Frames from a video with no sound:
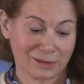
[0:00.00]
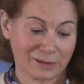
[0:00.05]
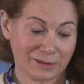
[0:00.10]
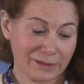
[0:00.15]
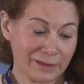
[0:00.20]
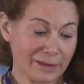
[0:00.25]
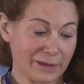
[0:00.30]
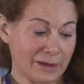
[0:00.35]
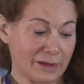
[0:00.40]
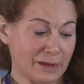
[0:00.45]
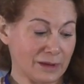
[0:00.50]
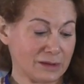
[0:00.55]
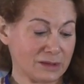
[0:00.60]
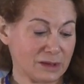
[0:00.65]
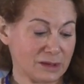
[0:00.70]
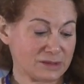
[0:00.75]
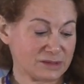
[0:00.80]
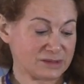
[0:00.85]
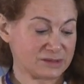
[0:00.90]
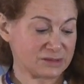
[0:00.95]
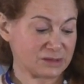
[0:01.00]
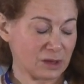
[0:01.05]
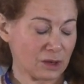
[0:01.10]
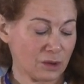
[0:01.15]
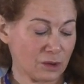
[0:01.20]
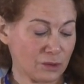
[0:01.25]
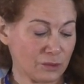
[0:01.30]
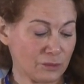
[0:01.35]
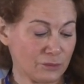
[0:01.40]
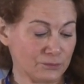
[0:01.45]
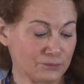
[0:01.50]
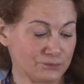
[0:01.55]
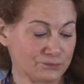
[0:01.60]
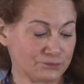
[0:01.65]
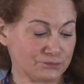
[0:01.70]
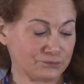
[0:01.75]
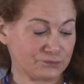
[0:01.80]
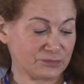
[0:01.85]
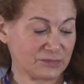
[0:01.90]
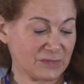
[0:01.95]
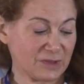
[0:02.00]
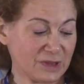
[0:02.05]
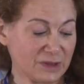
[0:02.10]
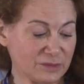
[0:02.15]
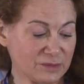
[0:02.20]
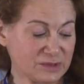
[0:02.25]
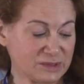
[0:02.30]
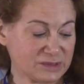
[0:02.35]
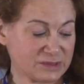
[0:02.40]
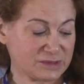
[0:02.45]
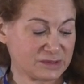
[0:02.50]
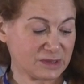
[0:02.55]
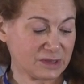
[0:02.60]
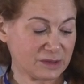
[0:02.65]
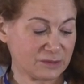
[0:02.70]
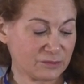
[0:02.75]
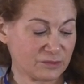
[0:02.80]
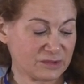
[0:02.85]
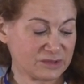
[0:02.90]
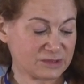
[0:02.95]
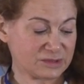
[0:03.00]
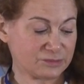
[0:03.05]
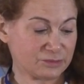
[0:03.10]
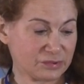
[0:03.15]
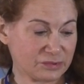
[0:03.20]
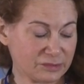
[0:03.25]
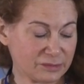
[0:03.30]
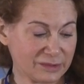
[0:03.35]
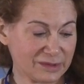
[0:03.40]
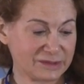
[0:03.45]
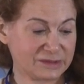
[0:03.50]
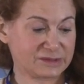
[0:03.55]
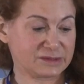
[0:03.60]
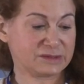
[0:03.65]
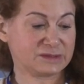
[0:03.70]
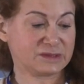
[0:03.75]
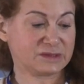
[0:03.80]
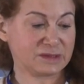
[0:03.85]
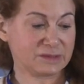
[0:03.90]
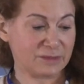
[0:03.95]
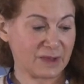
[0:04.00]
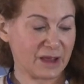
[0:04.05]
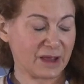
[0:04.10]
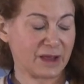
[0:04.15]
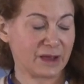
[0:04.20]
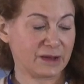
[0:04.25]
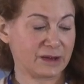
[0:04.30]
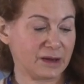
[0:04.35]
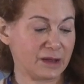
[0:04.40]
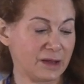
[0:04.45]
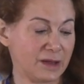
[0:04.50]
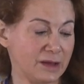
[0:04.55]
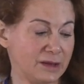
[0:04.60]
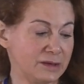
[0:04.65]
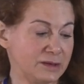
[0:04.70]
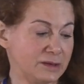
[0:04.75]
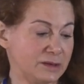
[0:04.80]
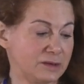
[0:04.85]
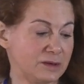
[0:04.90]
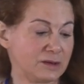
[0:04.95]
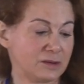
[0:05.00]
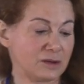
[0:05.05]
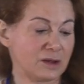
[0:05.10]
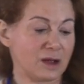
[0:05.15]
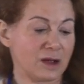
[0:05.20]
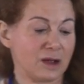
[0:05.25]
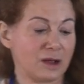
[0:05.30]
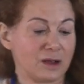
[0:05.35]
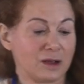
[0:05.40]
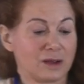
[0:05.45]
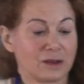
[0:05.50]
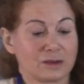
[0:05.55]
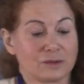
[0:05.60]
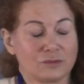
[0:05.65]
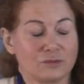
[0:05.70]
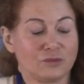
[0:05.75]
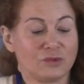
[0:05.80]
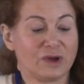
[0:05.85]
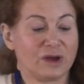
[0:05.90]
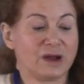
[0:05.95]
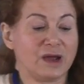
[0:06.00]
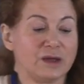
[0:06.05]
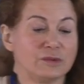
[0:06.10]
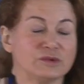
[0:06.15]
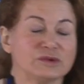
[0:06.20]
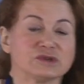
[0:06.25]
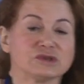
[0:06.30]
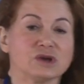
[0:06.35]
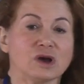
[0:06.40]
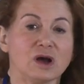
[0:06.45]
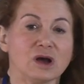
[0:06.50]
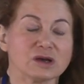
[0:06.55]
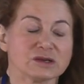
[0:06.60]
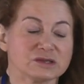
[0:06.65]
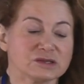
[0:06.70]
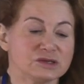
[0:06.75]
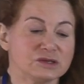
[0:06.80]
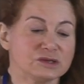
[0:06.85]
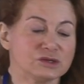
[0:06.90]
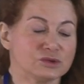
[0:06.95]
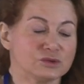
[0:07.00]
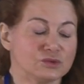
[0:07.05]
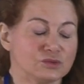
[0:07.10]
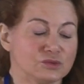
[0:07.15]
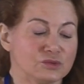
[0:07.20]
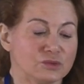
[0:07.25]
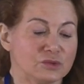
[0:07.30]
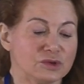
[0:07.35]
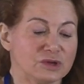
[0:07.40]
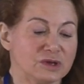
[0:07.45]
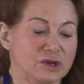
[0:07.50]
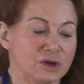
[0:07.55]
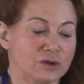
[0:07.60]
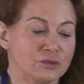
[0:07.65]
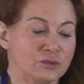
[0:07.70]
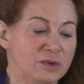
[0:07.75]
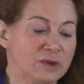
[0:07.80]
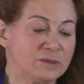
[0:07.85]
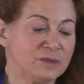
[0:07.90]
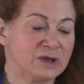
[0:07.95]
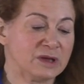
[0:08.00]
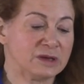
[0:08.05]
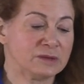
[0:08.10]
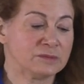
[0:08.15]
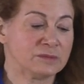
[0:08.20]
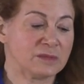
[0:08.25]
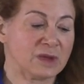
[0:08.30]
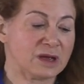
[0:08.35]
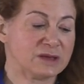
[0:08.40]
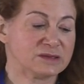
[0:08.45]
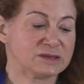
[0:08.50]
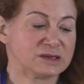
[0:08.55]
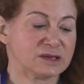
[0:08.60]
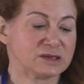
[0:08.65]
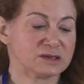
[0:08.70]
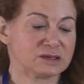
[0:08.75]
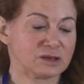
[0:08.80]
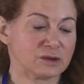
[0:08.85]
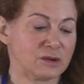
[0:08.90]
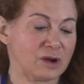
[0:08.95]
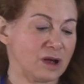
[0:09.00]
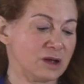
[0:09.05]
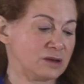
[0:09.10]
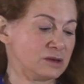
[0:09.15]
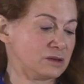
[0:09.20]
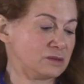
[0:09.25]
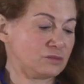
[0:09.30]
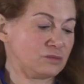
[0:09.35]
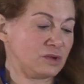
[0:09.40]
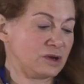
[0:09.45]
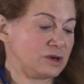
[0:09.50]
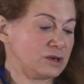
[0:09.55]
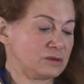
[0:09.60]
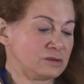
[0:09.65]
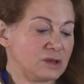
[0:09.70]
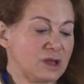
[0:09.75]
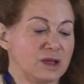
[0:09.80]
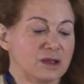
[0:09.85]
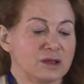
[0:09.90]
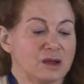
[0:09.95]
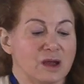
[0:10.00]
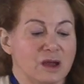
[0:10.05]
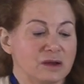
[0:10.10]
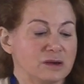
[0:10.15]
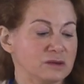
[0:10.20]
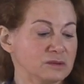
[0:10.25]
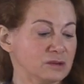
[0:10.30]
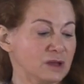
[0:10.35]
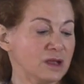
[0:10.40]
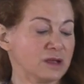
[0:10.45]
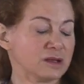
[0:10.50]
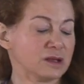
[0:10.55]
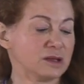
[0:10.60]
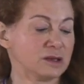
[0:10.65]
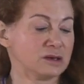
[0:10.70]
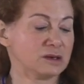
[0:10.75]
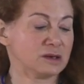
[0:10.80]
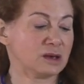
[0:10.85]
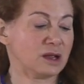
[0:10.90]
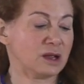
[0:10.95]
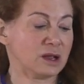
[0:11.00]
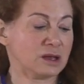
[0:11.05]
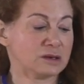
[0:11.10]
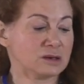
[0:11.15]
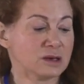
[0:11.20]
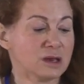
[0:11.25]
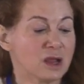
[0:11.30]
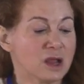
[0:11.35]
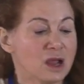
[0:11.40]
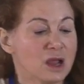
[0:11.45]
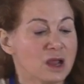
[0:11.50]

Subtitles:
yeah, so it was pretty bad. And when I would talk to young women, I'd say, so how do you like it? And